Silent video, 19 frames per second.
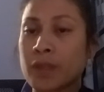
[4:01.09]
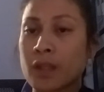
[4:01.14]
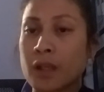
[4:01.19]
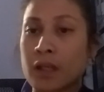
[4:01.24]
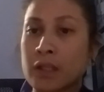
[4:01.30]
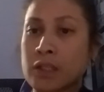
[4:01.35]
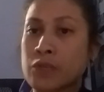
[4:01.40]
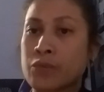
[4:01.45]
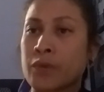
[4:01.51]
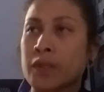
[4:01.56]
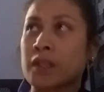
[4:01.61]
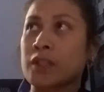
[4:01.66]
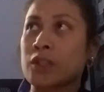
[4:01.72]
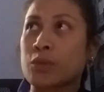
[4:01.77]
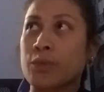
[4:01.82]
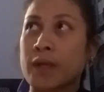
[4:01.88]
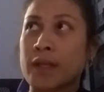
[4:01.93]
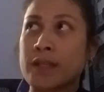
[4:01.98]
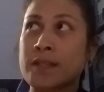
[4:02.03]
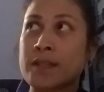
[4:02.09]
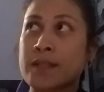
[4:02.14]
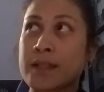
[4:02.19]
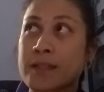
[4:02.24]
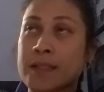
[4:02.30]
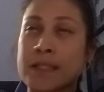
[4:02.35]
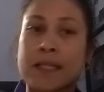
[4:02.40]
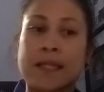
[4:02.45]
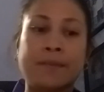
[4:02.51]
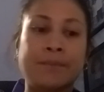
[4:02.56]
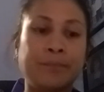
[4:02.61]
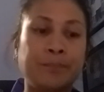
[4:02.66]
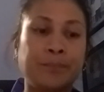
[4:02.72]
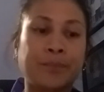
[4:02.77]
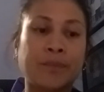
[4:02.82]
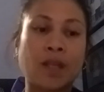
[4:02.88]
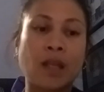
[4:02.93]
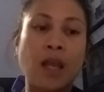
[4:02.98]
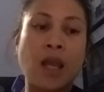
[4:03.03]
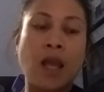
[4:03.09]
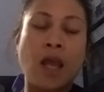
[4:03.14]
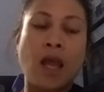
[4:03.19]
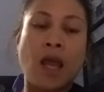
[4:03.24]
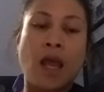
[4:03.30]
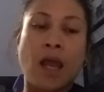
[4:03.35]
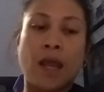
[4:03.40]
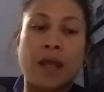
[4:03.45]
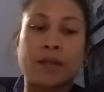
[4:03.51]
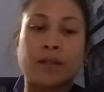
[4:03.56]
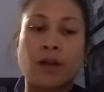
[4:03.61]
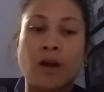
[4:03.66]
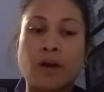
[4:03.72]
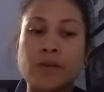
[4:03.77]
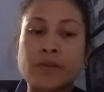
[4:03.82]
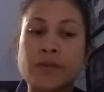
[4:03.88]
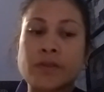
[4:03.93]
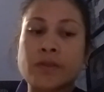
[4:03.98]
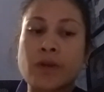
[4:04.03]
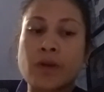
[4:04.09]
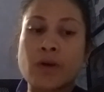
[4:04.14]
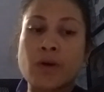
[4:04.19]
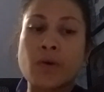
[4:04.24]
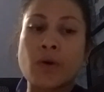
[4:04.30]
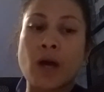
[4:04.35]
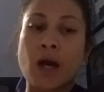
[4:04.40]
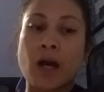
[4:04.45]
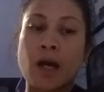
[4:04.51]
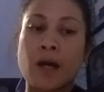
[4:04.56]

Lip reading: It's written in 2016. And also,